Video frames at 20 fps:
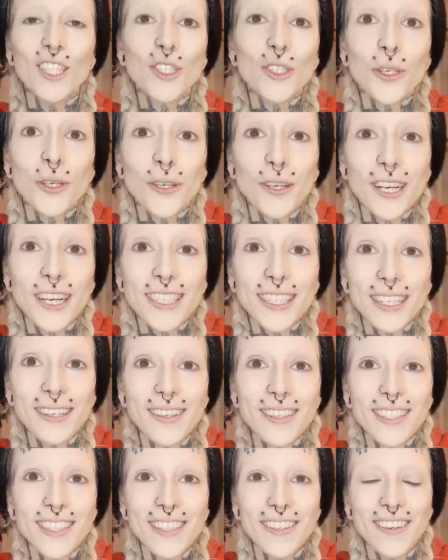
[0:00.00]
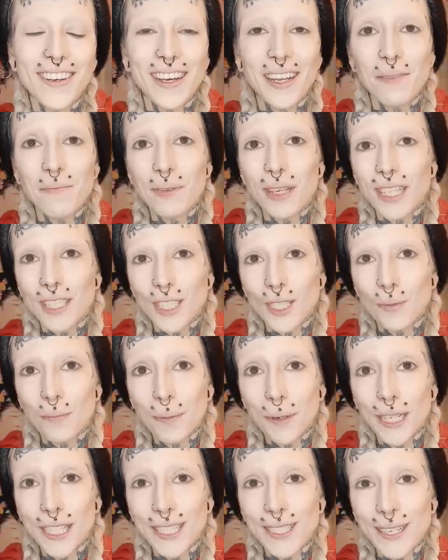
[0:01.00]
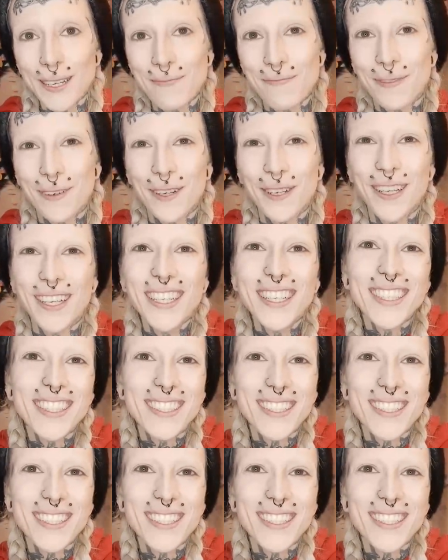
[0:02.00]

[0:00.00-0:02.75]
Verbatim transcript: and show you guys how I do it because it's pretty simple.